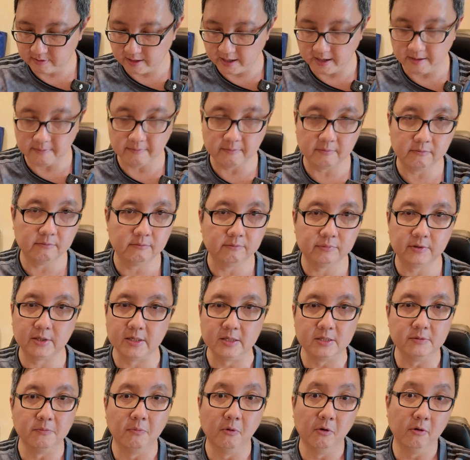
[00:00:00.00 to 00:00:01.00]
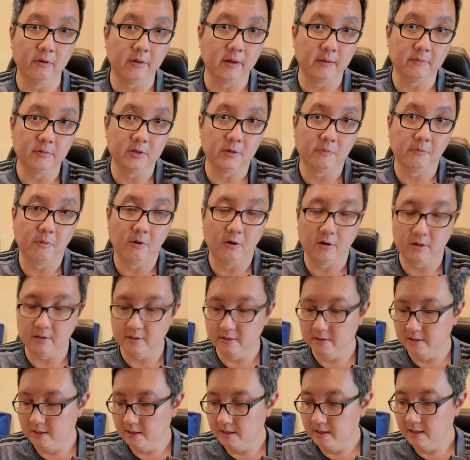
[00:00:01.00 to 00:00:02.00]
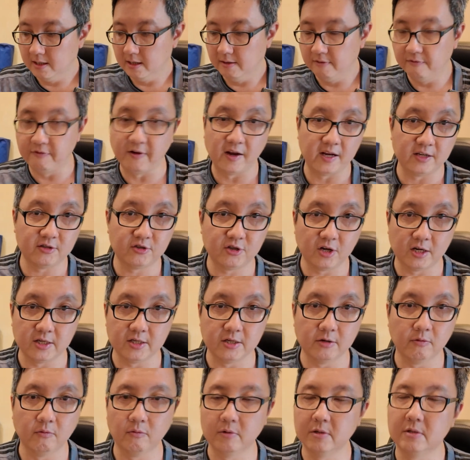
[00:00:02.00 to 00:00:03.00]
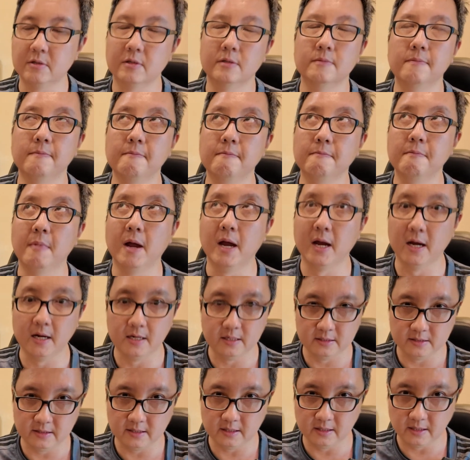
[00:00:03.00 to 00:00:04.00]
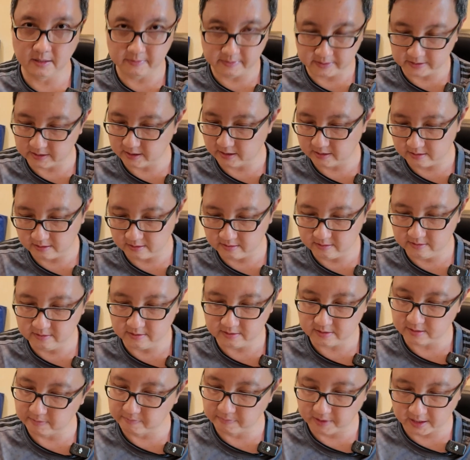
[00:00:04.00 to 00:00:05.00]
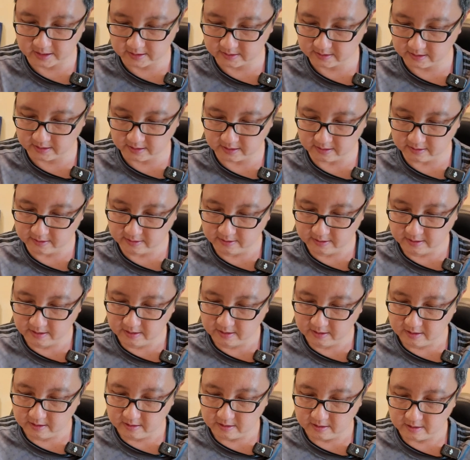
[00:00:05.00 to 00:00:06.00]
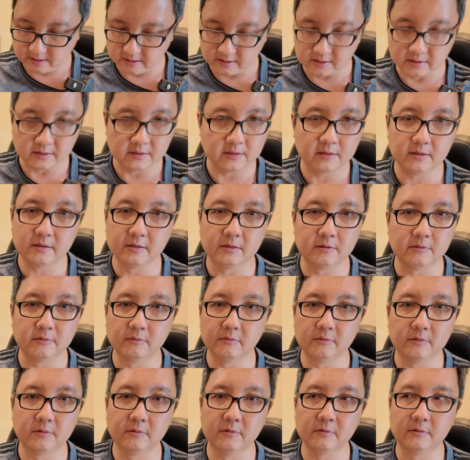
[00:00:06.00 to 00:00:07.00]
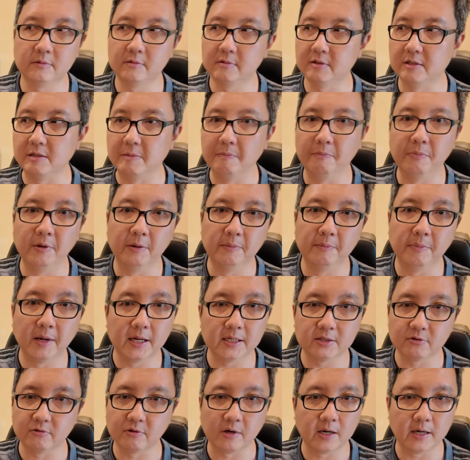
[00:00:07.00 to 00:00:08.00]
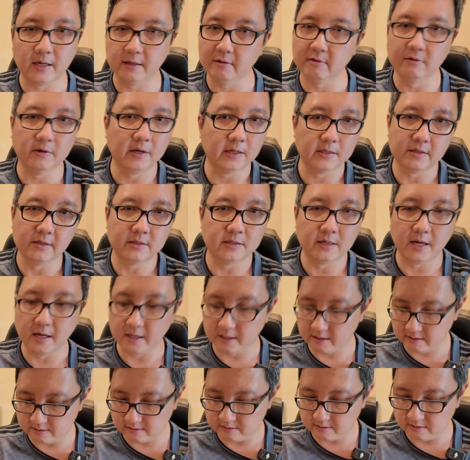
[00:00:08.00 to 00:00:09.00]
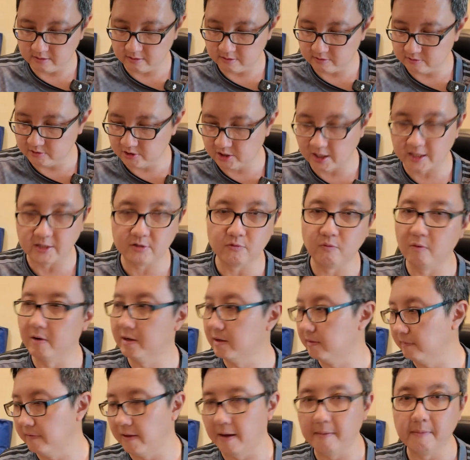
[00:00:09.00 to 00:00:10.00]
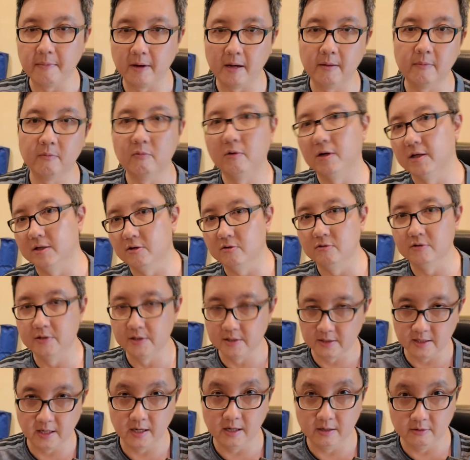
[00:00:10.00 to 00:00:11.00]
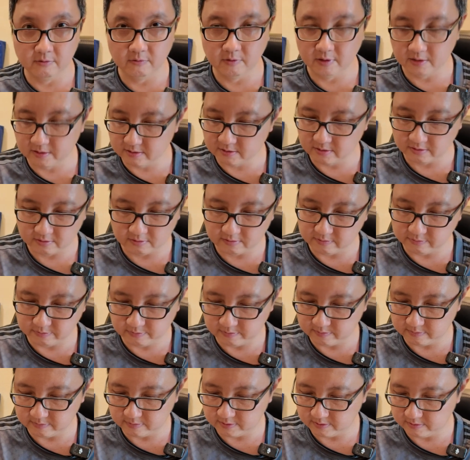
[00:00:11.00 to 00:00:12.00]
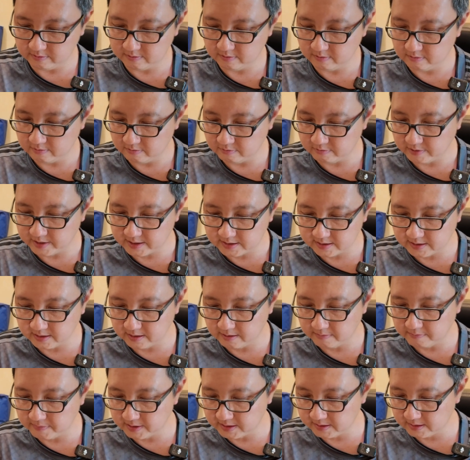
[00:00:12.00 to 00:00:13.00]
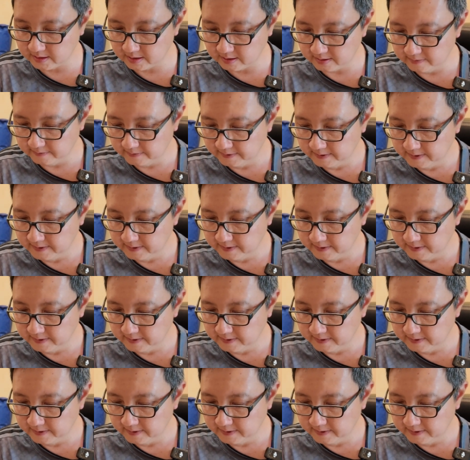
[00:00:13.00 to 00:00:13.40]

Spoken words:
And since both of them support fast charging, which is amazing, let me tell you, it's amazing. The simple bus ride, you can just get, charge one of them up while using the other one. So crazy, amazing.